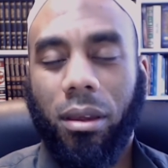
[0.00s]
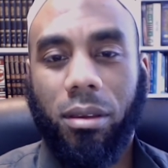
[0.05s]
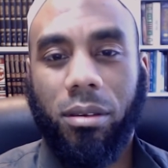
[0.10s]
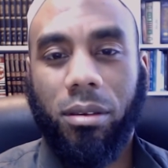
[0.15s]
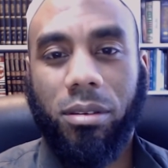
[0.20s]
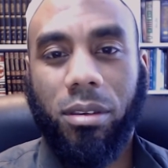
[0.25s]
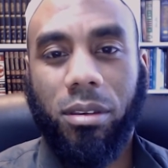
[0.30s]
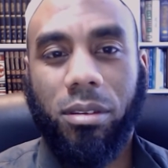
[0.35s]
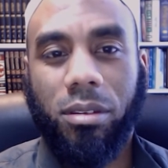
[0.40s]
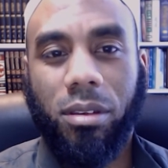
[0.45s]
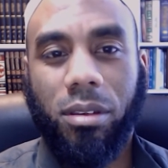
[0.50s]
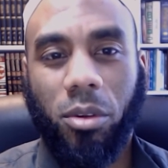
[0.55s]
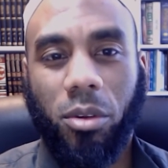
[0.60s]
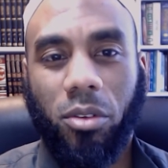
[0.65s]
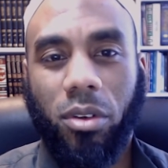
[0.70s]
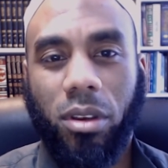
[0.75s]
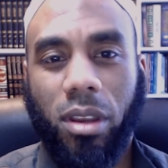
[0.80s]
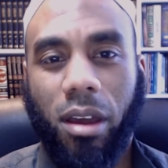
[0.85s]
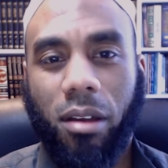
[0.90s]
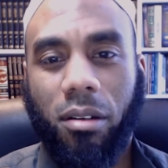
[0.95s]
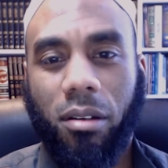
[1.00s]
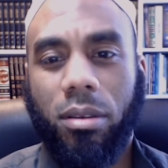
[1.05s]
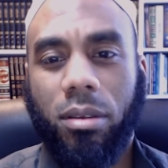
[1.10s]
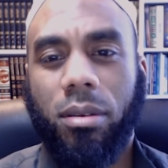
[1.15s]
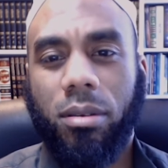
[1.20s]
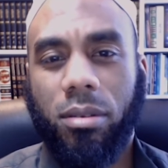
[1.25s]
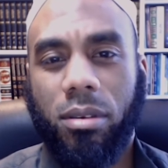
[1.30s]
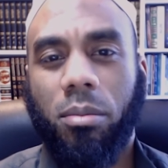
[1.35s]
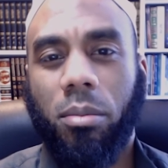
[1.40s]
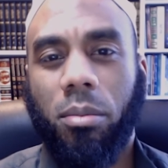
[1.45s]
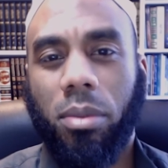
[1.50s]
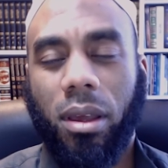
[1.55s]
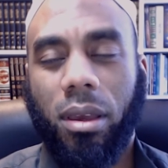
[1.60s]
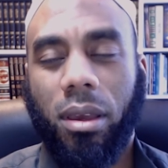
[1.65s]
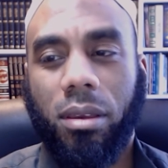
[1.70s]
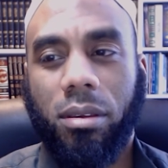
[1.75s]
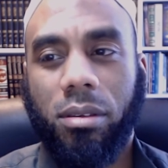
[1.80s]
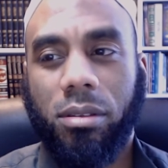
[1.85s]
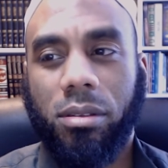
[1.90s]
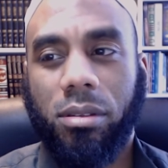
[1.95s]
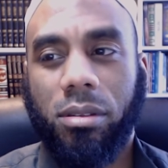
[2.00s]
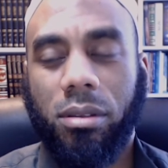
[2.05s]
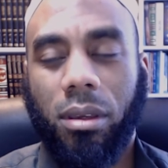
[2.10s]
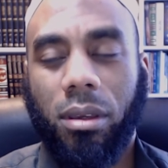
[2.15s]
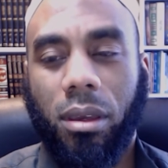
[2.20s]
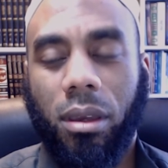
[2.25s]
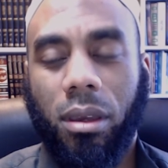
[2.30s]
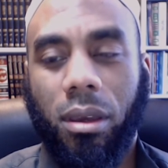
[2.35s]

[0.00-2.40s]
system of inheritance in place.